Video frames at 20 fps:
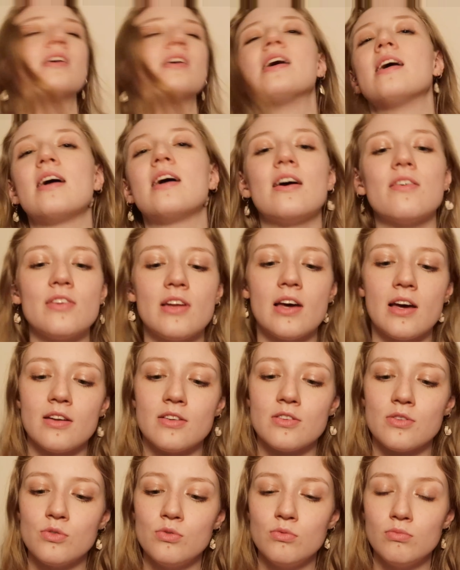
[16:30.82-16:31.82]
I haven't
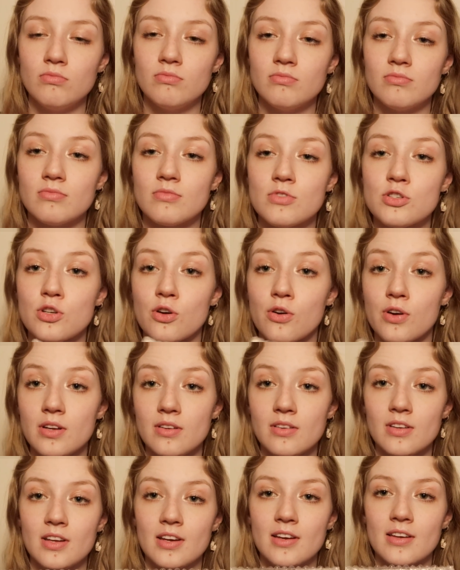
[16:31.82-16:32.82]
had, oh, sorry,
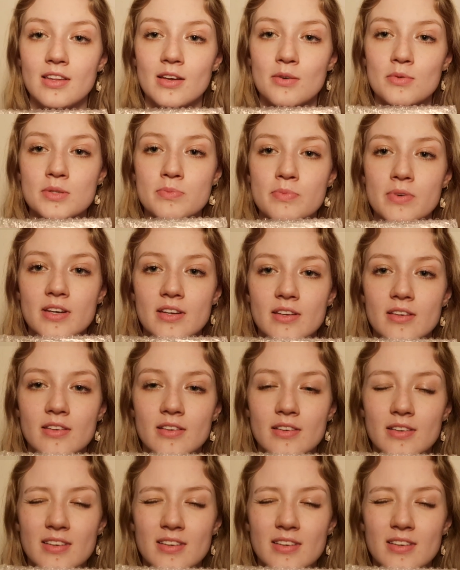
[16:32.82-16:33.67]
that was my